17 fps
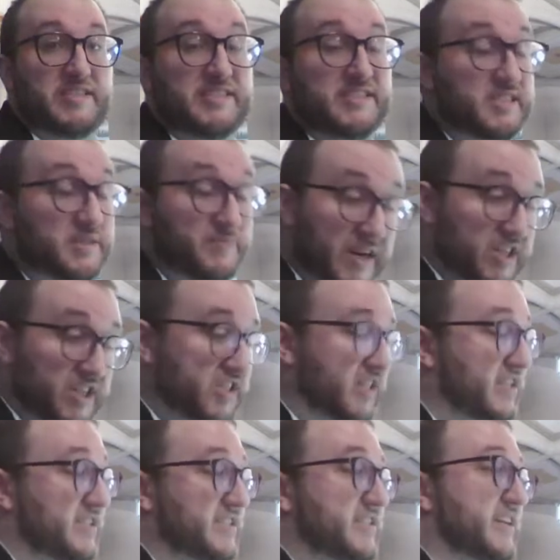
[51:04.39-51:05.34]

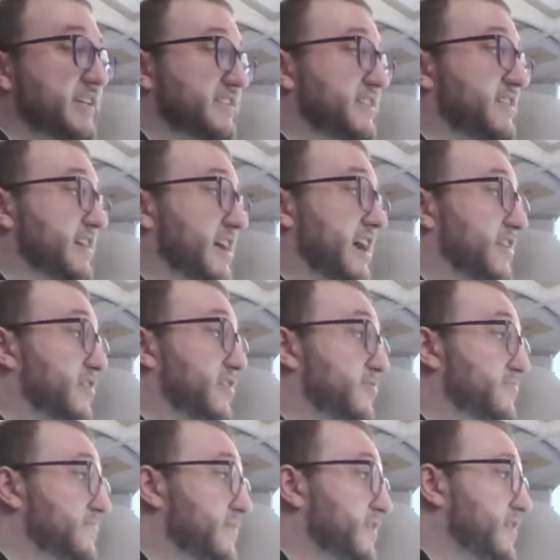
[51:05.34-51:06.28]
especially stays legato.
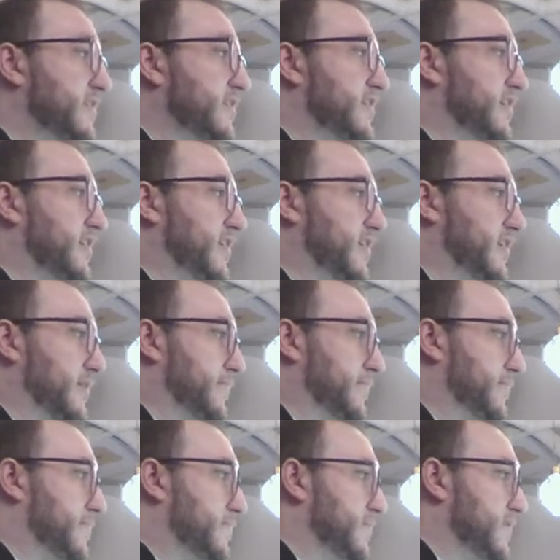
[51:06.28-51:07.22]
Um,
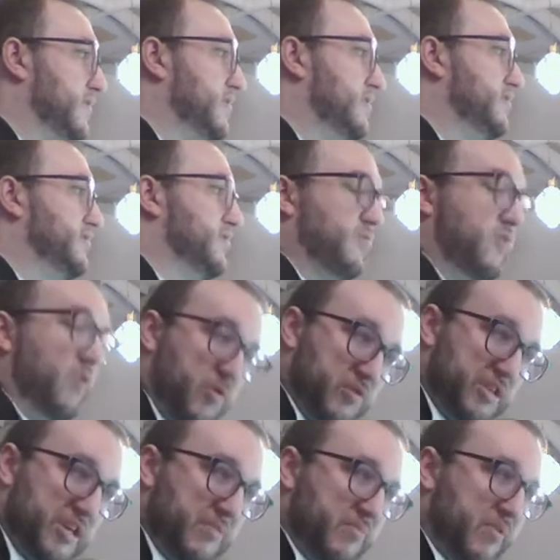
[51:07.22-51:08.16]
so
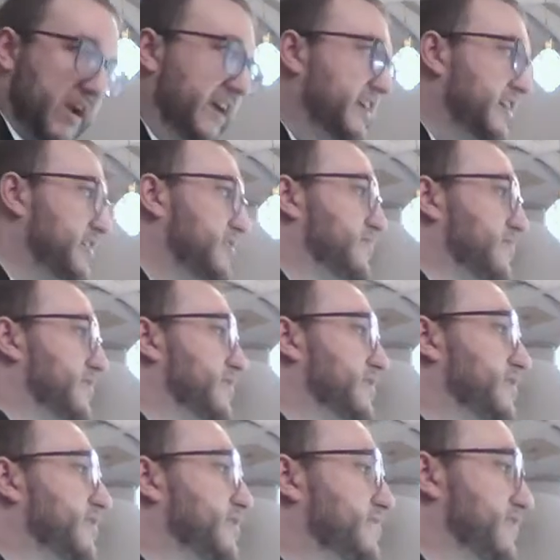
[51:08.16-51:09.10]
only break when there
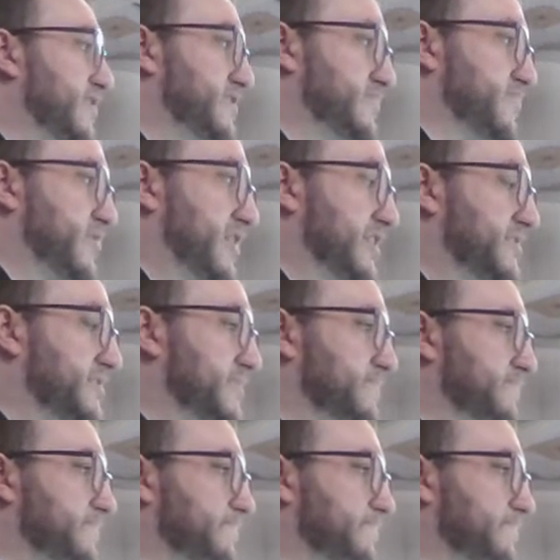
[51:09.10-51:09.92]
are phrase breaks.